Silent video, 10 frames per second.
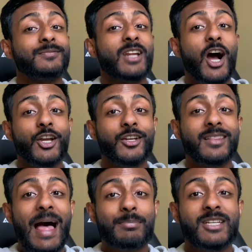A good
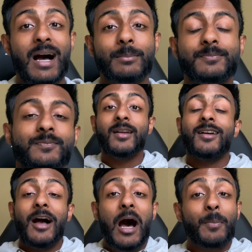laptop.
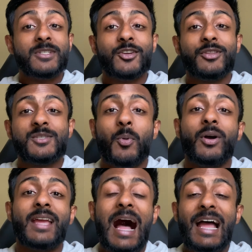Up until this
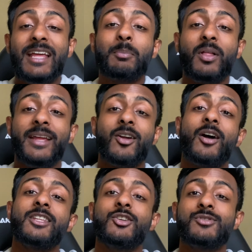point, I had planned
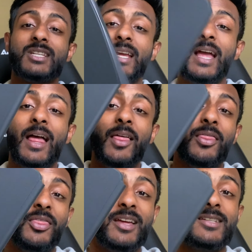on using
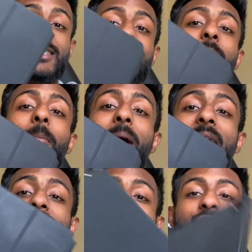this,
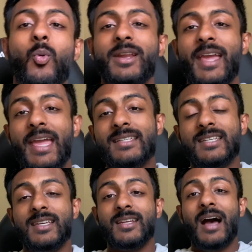my
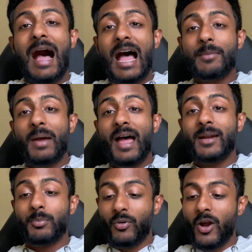2018
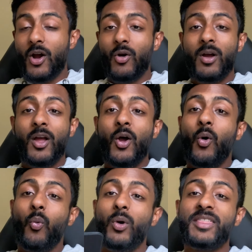iPad Pro
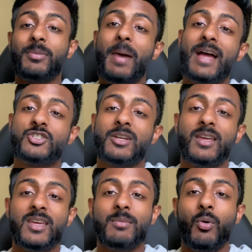with Magic
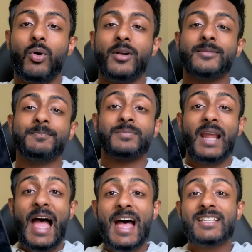Keyboard
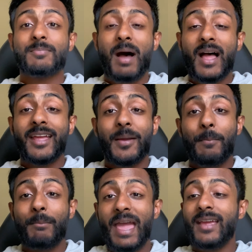as my
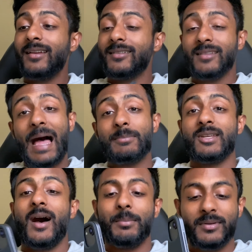main
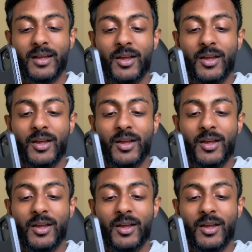laptop.